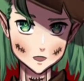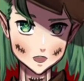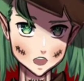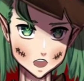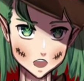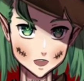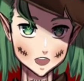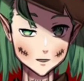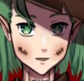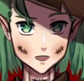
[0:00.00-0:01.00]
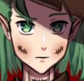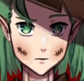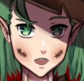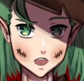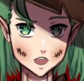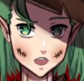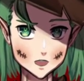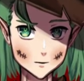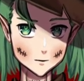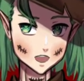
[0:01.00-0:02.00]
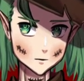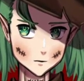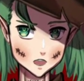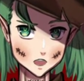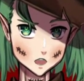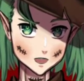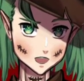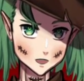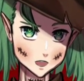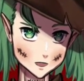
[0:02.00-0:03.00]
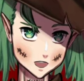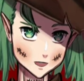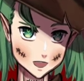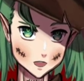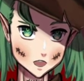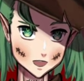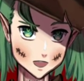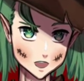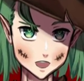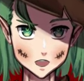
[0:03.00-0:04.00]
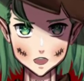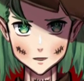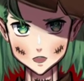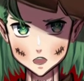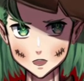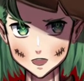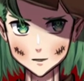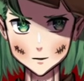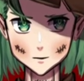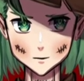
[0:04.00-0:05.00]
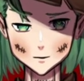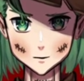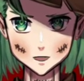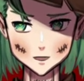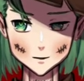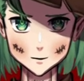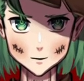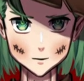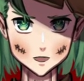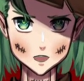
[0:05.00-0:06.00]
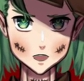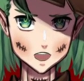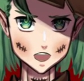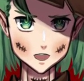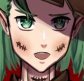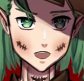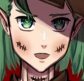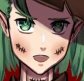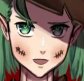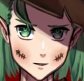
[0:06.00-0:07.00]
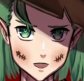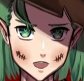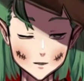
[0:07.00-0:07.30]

off, you know, the lighting engine and everything with all that shit.